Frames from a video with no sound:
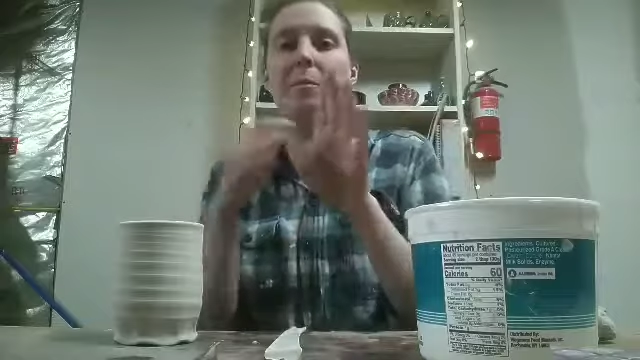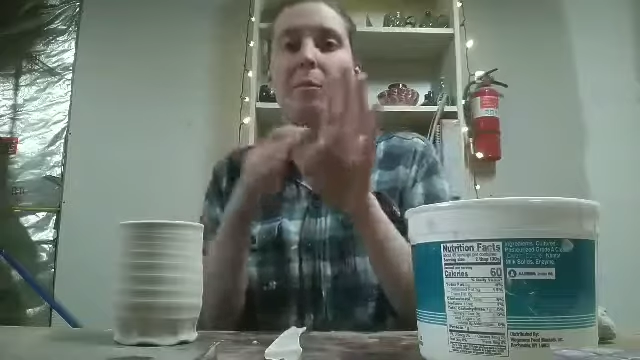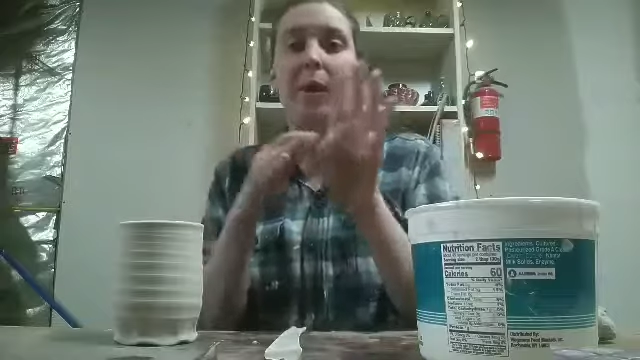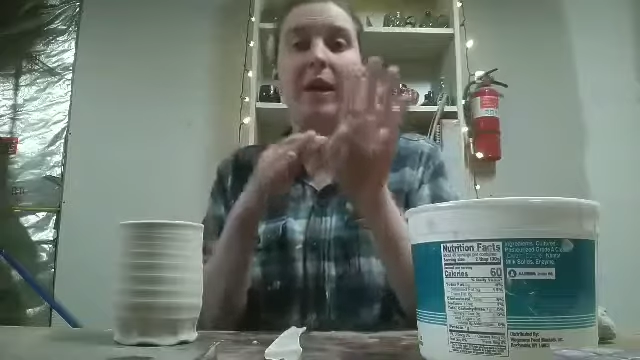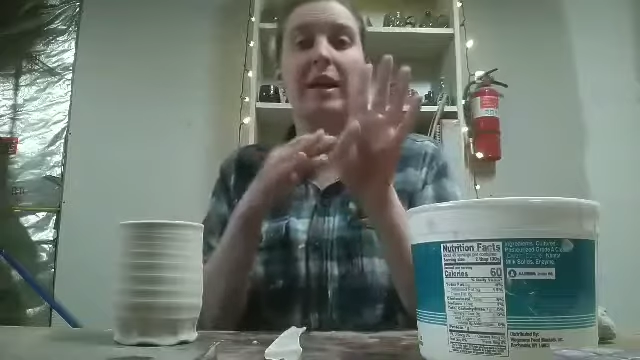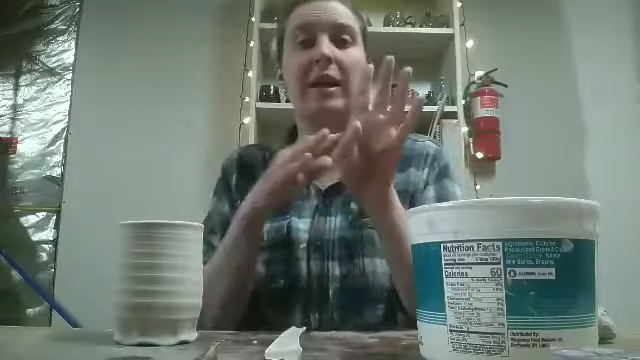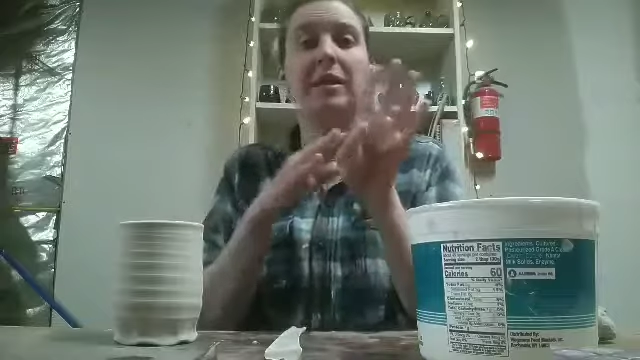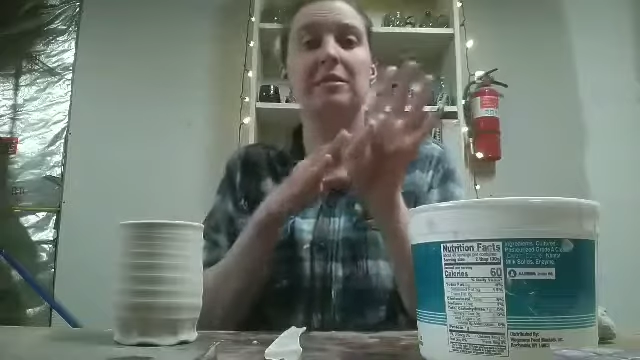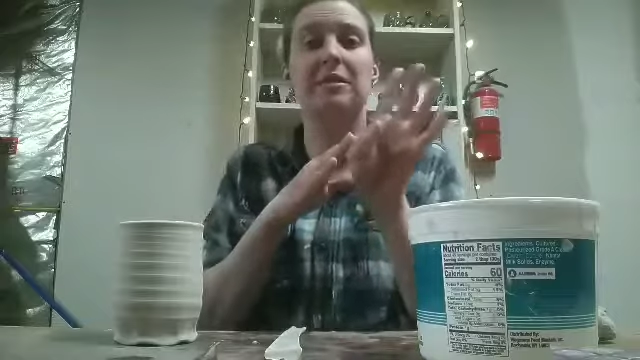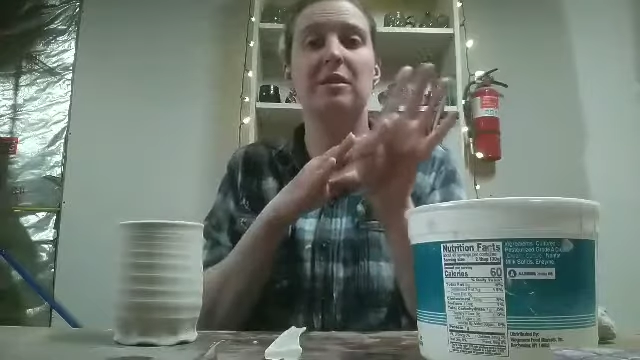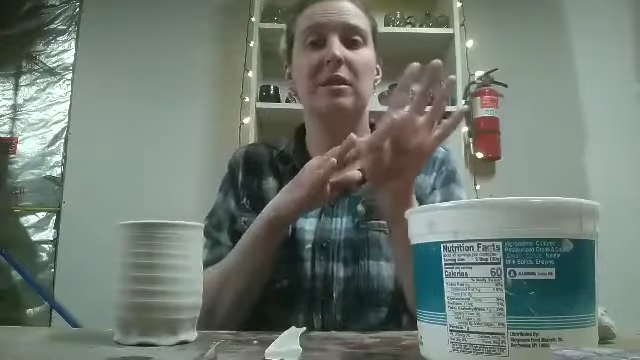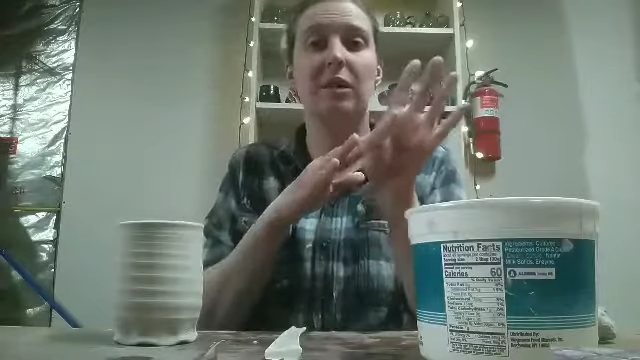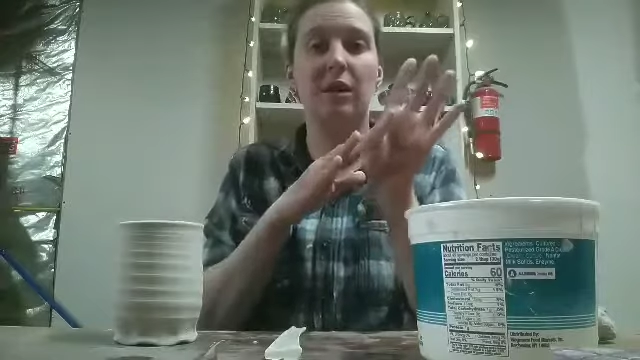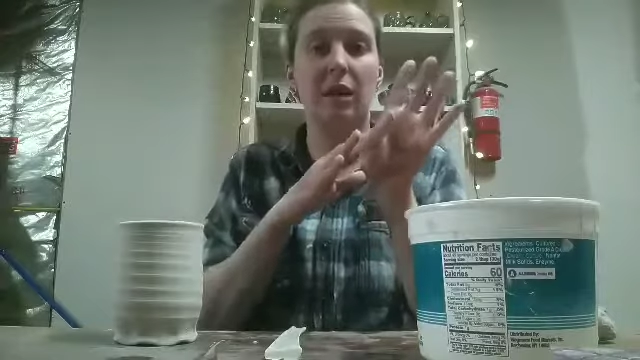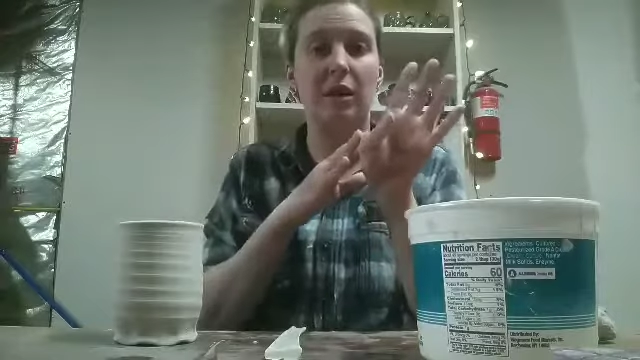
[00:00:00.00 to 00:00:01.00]
but gives
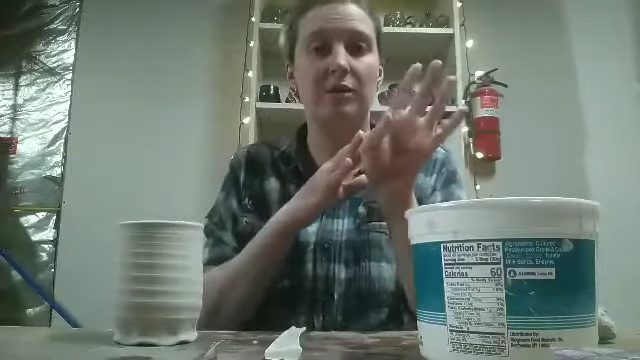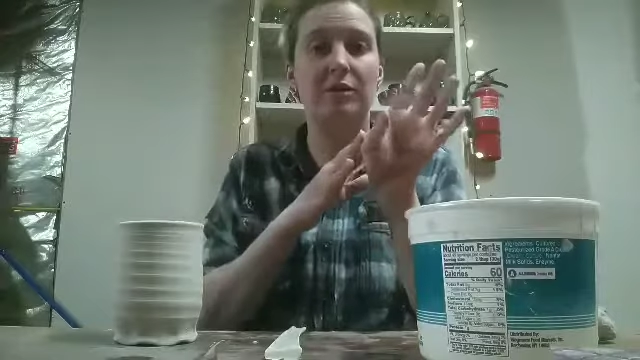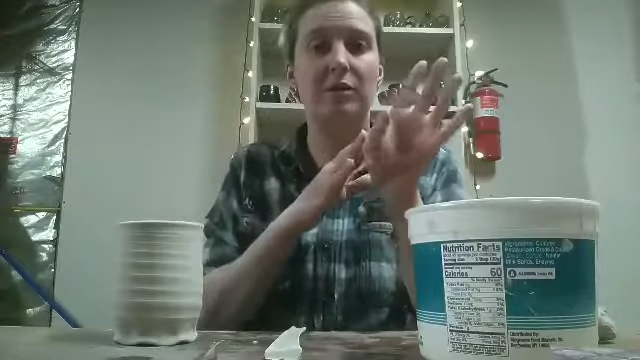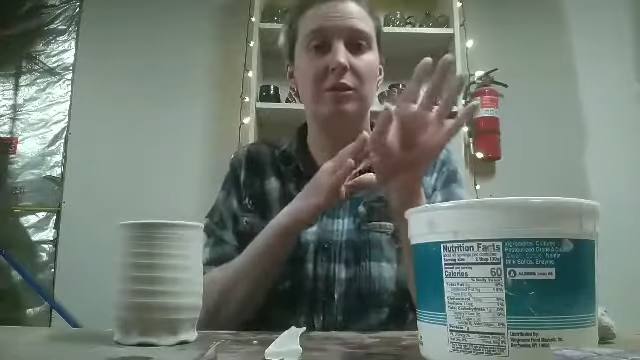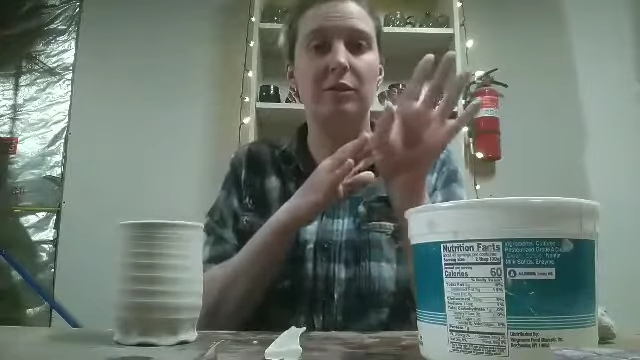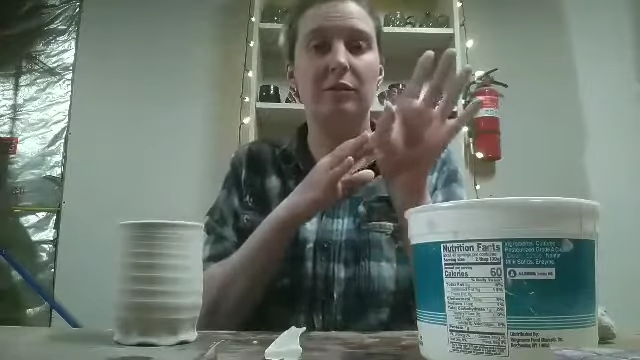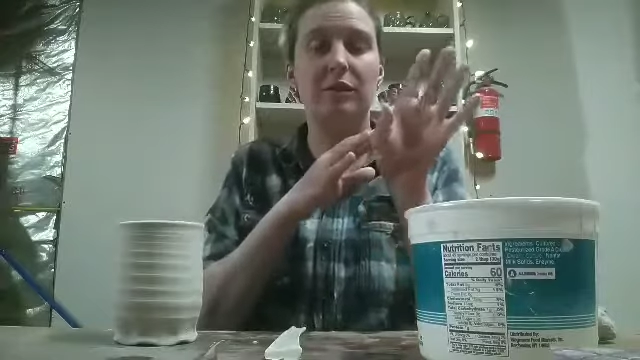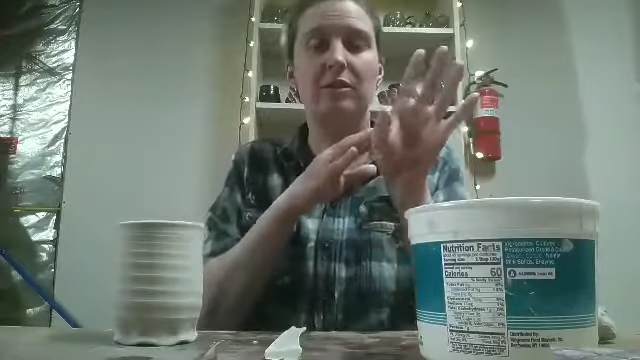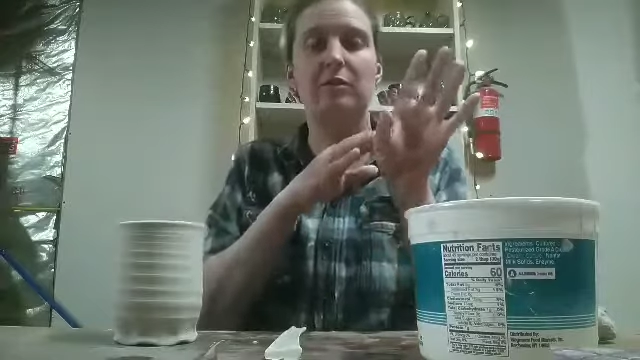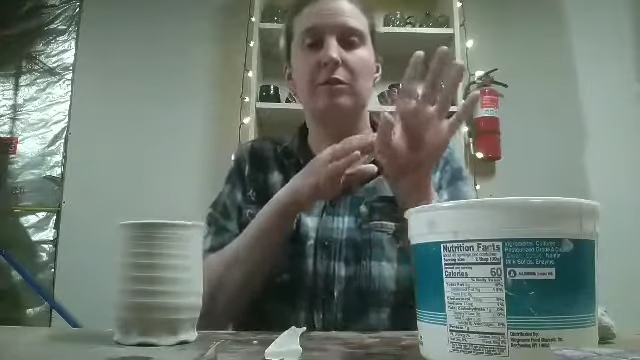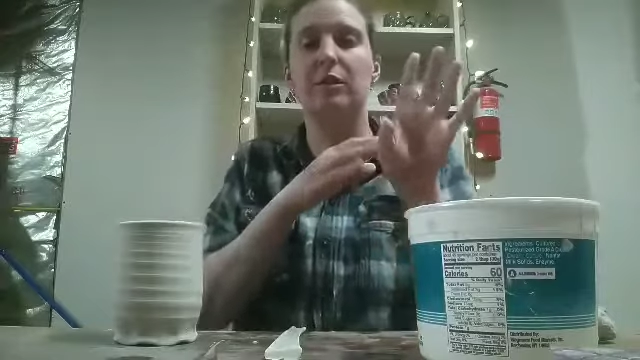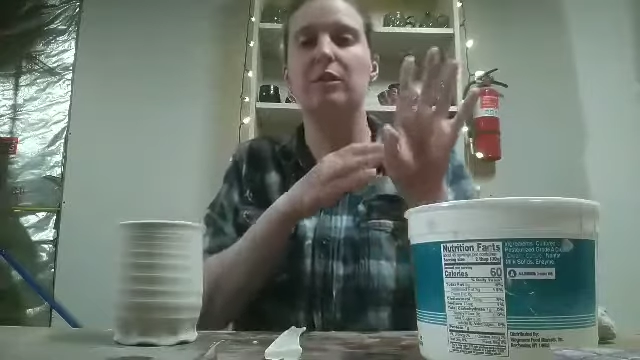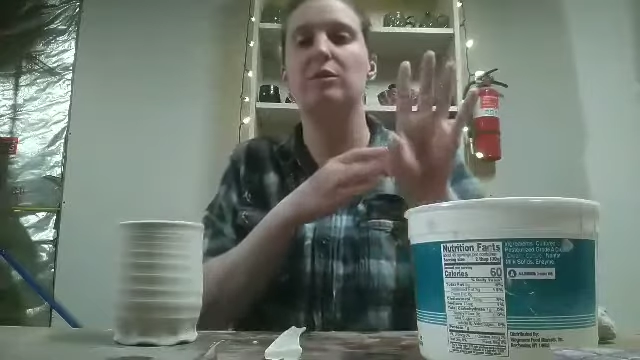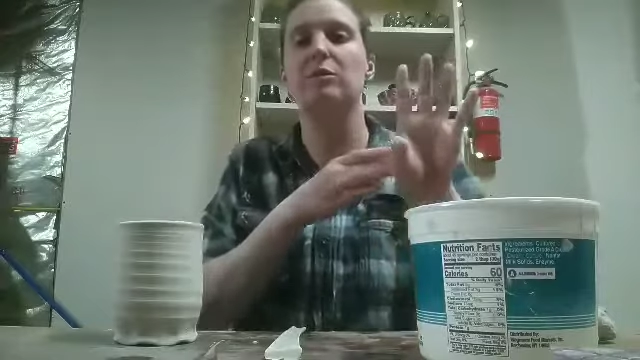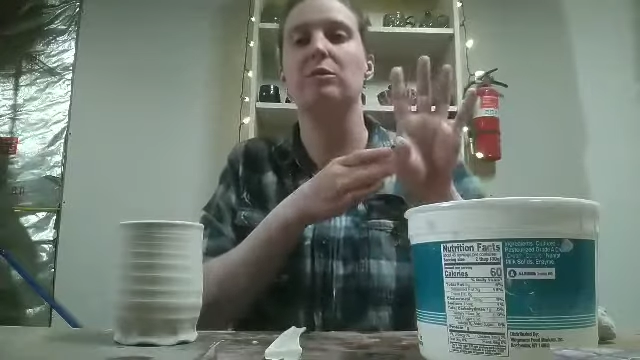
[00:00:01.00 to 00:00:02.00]
it a surface
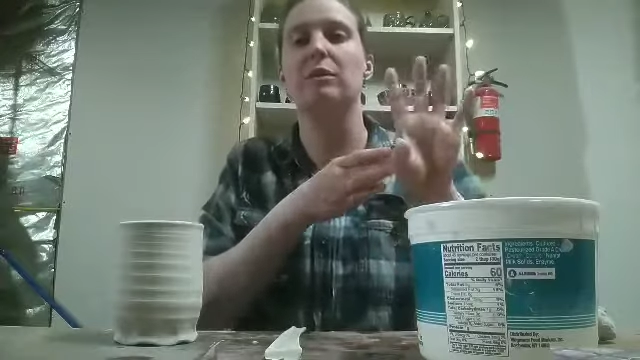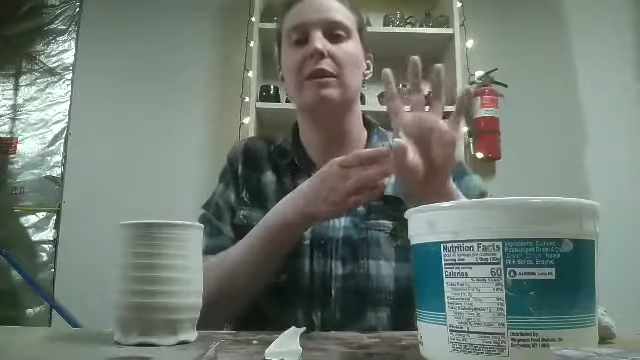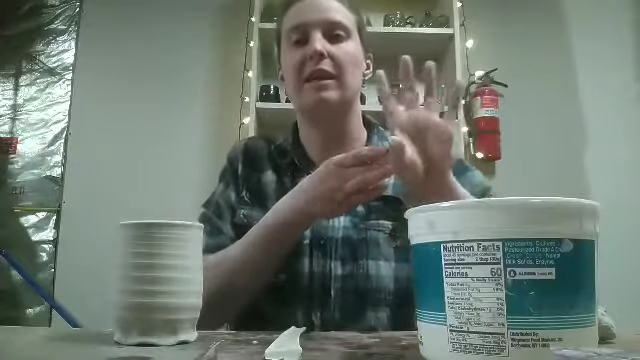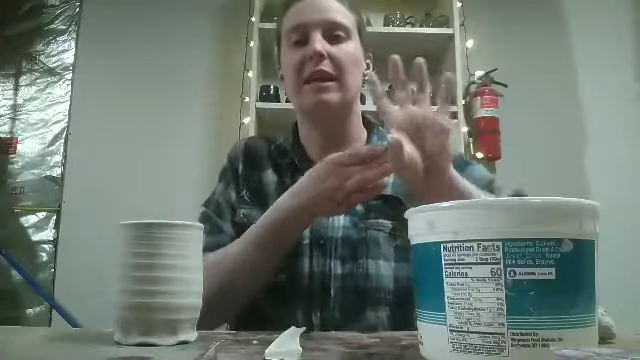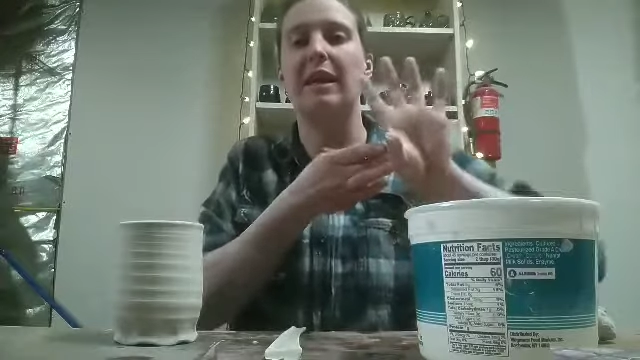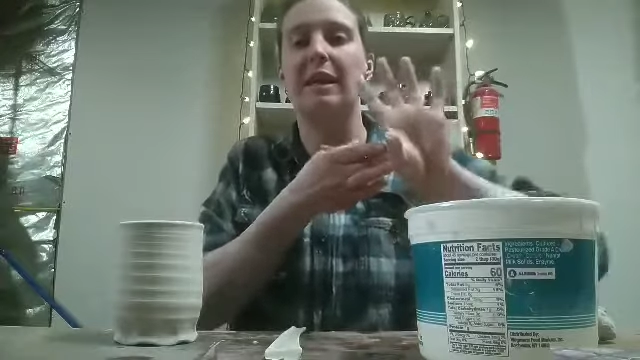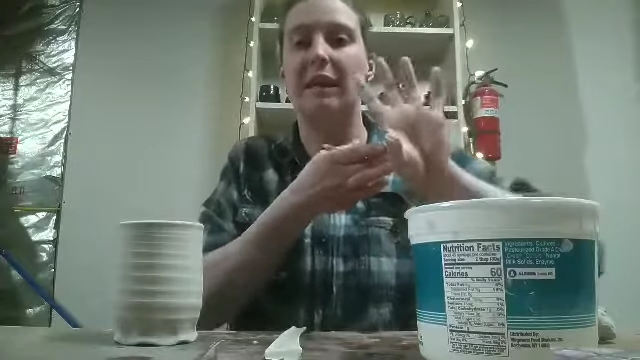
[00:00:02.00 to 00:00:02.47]
for it to really